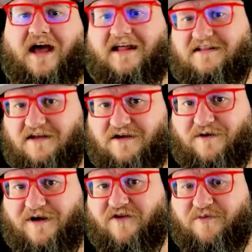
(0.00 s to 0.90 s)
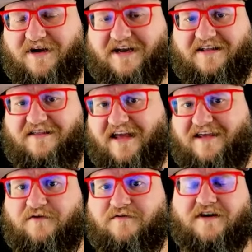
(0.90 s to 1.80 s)
Hello, everybody, and thank you
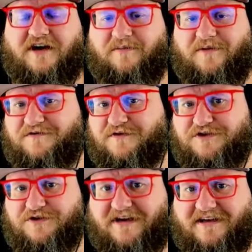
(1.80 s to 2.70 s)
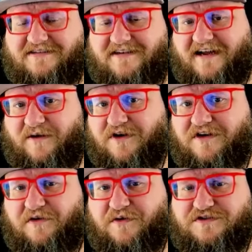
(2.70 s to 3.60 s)
very much for joining us today. We're going to do a
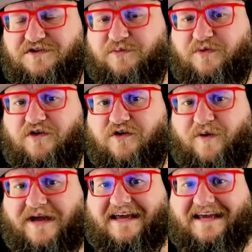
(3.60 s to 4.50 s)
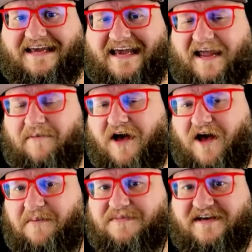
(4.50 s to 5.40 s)
super quick game
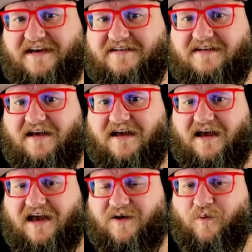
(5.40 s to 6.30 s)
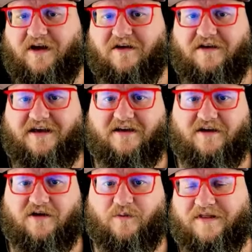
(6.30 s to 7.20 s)
update, and we are here
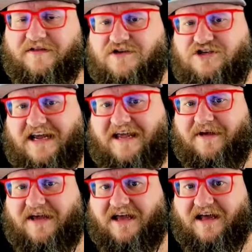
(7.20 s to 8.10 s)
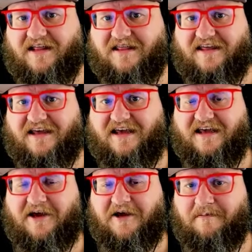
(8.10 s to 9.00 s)
with Jamie, the
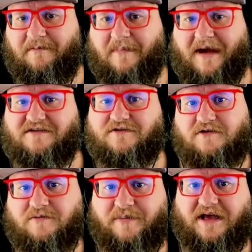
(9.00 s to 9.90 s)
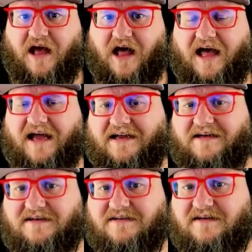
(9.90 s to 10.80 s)
master behind
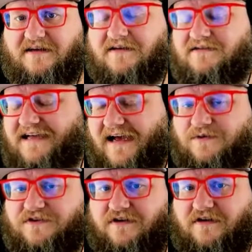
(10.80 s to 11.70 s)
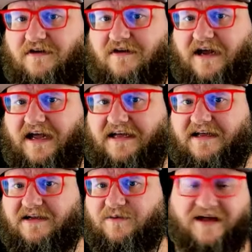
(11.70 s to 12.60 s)
Townstar, and
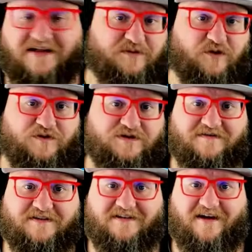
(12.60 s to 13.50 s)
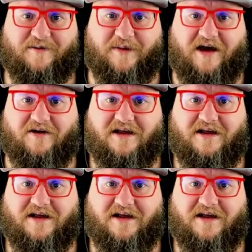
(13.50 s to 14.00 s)
we got some cool stuff to talk about.